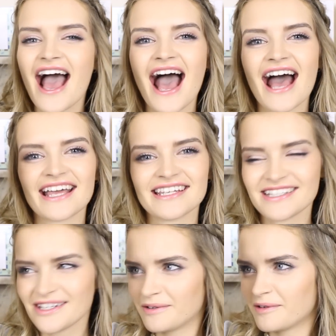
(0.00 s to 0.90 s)

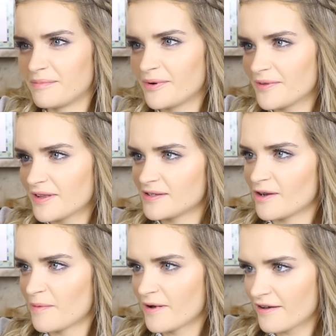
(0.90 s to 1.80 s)
And you can pull the
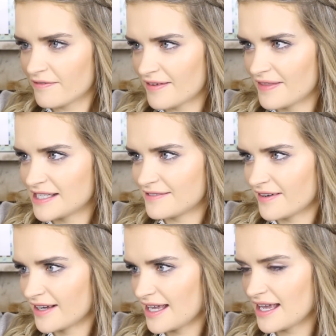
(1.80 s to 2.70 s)
top off in this
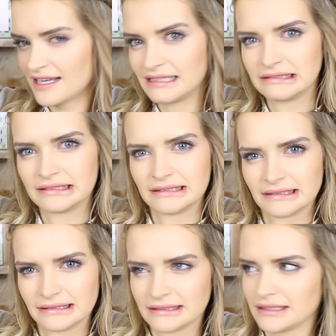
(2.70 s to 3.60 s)
funky
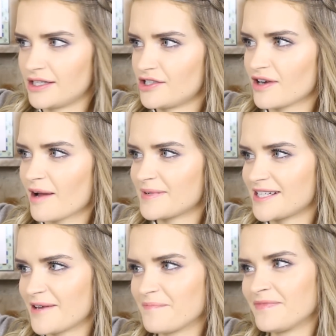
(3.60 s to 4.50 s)

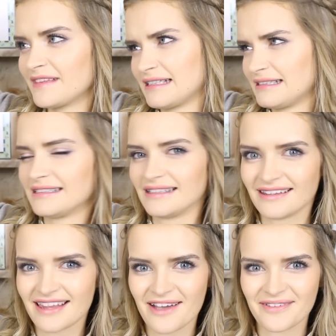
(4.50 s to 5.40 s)
contraption.
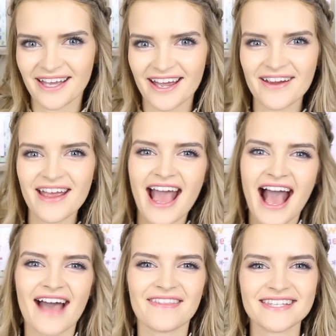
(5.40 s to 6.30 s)
There we go.
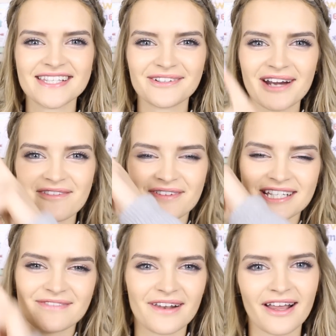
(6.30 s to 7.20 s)
And this is great for
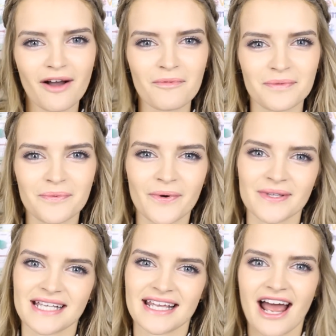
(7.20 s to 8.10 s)
just filling up with
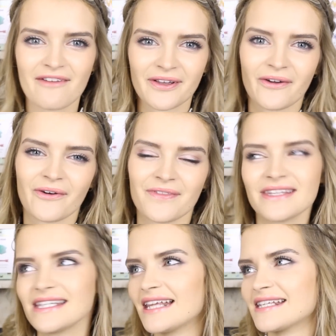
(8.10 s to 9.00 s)
water and having on the
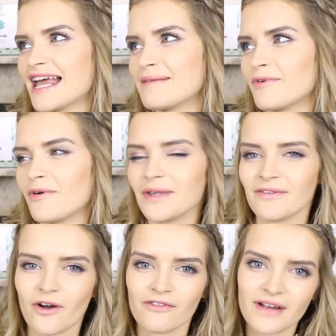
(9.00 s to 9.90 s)
dinner table when
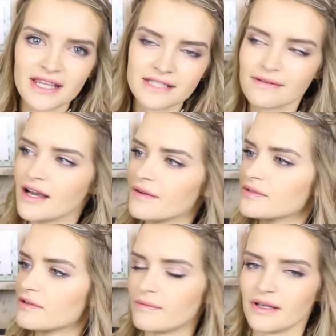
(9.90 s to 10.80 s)
you've got friends
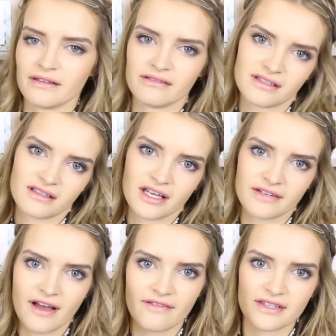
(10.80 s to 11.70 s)
round, or when you're just kind
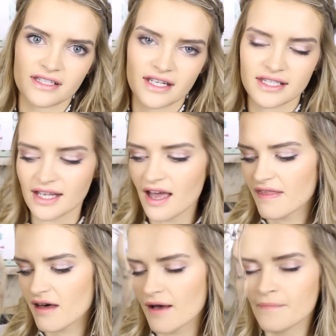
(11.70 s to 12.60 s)
of having dinner
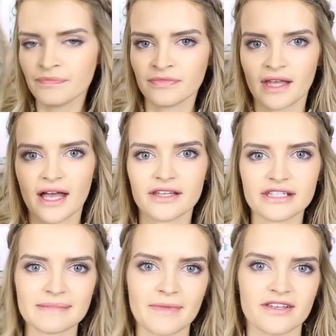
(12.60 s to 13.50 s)
together. And it
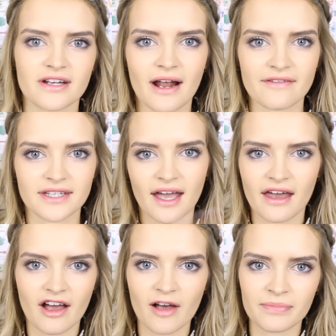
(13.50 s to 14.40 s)
just means you don't have to
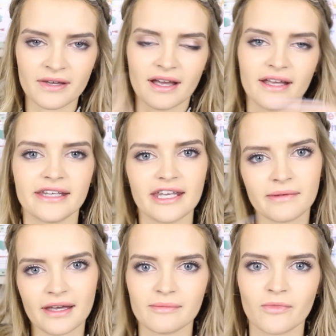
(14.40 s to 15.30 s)
get up and keep
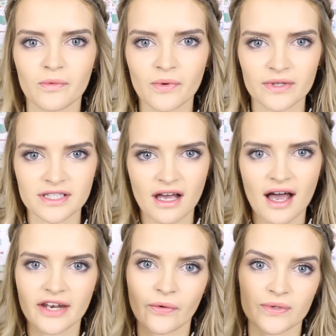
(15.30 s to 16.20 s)
getting more water.
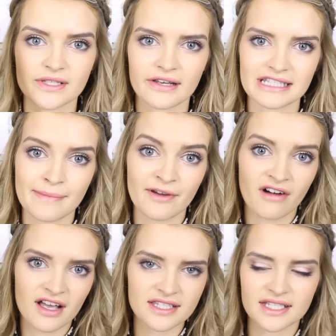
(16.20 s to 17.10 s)
And it also looks a bit
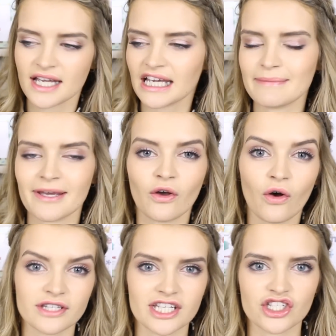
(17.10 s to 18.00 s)
rustic and a bit
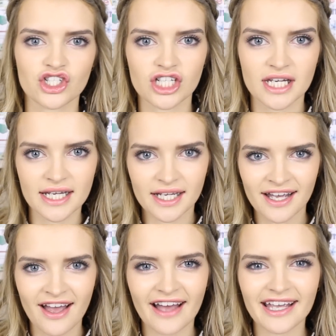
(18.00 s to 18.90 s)
cottage chic.
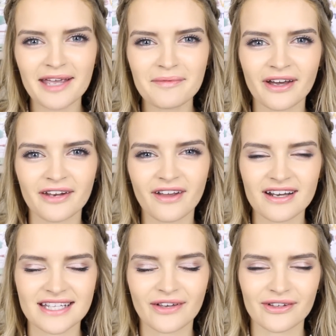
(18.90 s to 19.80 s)
I keep kind of
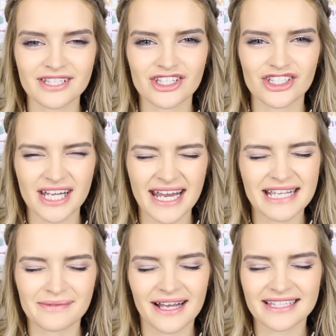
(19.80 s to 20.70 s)
going to say cottage
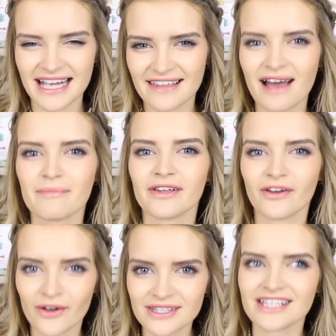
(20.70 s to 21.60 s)
cheese when I say that, but
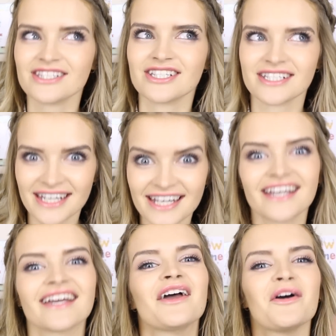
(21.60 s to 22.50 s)
cottage
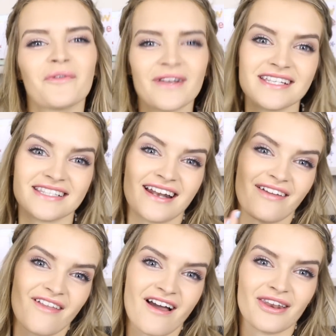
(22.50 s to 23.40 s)
chic, which is
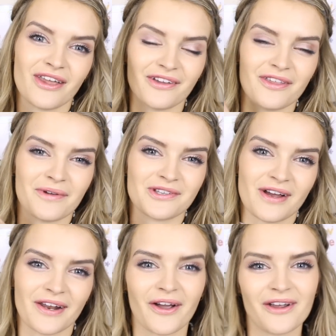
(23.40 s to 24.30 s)
another look that we're
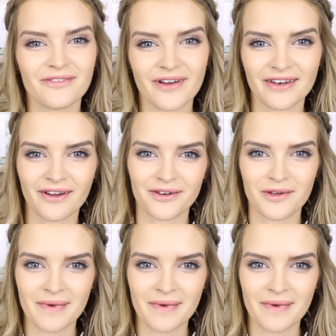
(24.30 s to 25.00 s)
trying to go for in our new